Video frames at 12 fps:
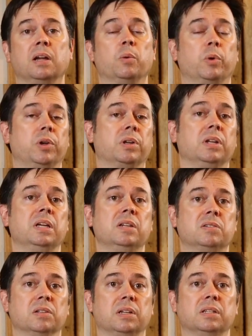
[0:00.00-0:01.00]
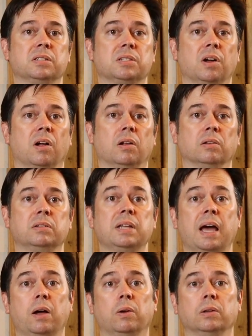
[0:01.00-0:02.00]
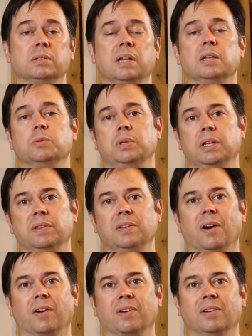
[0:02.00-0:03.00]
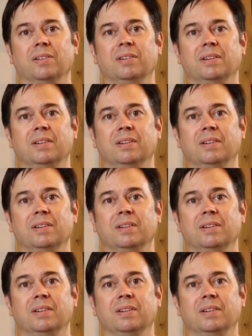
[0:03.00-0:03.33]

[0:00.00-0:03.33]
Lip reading: where you can easily install dowels as we did in the article.